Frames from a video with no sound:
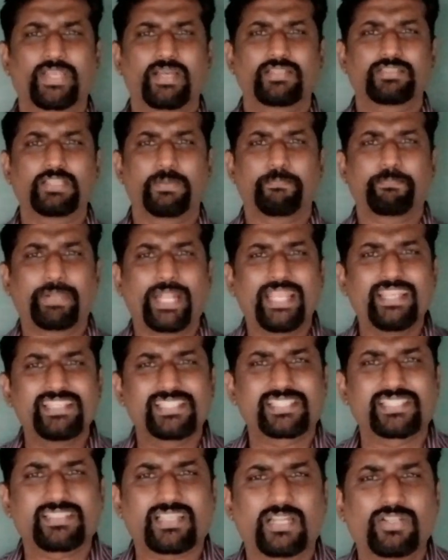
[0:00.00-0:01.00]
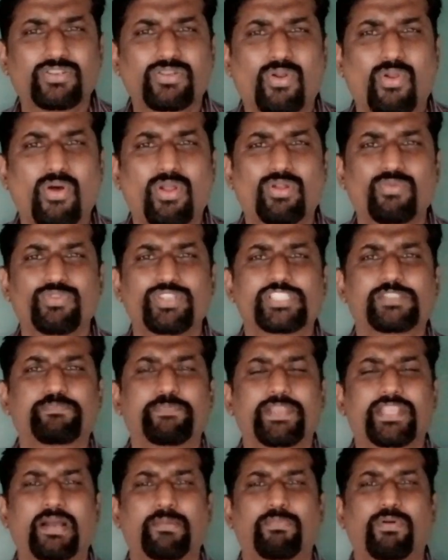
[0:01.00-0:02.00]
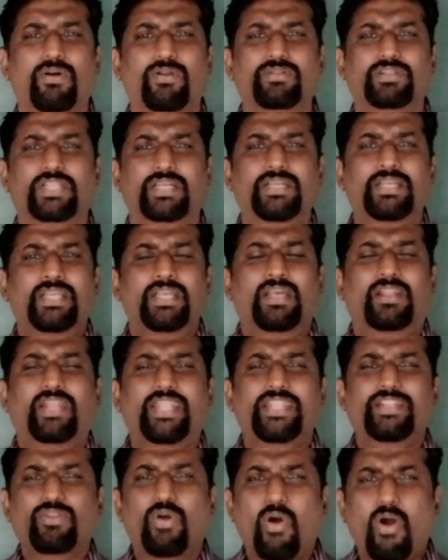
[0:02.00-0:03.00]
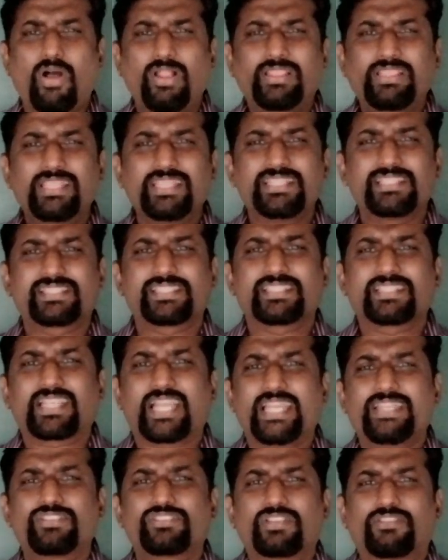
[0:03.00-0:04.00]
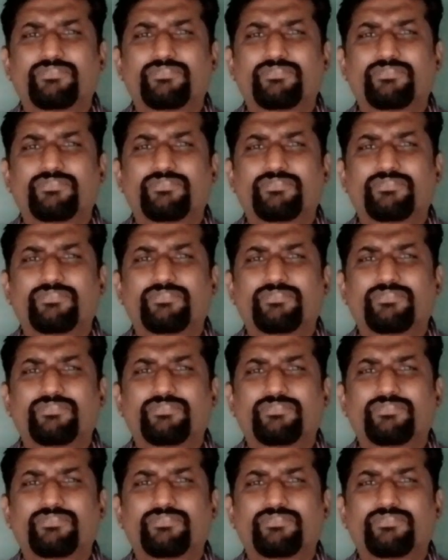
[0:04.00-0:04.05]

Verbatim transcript: uh, the price control, we speak about, uh, right, all these kinds